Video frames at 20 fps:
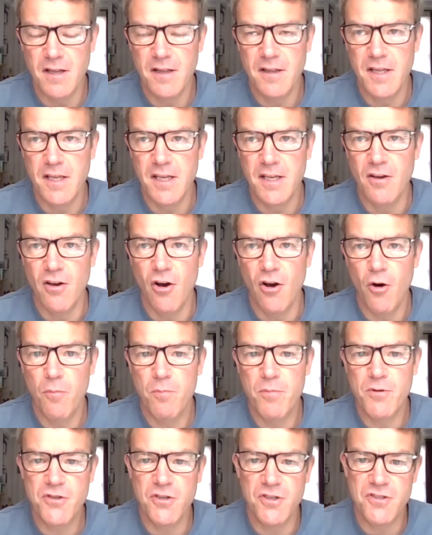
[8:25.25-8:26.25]
the
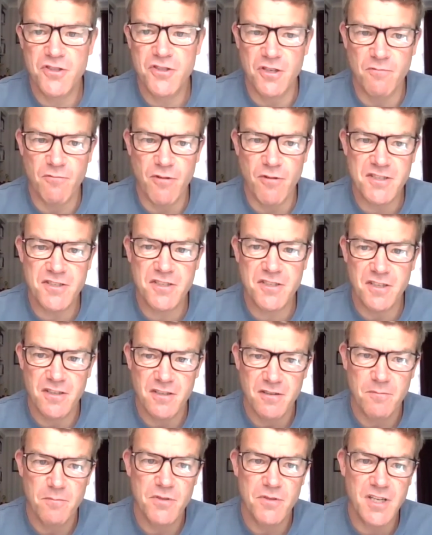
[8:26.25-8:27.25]
opportunity and risk,
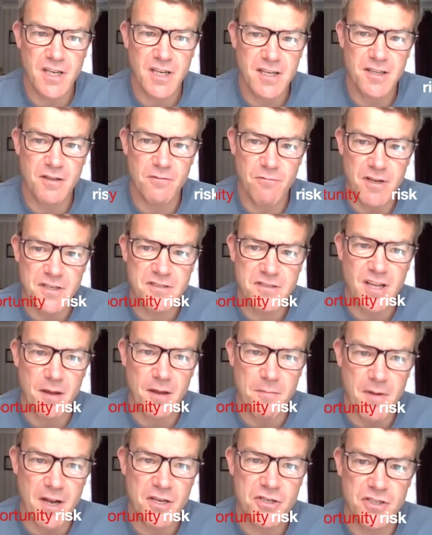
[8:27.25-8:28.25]
particularly the risk
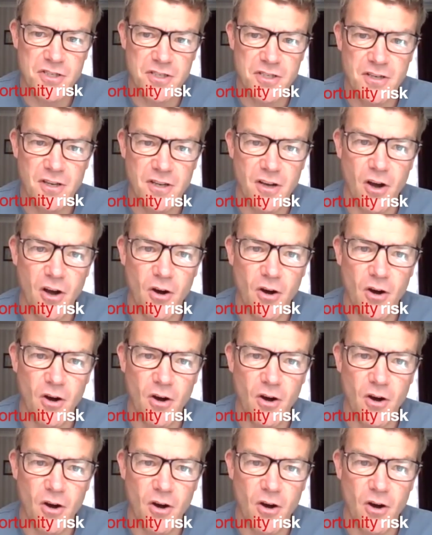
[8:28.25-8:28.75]
dimension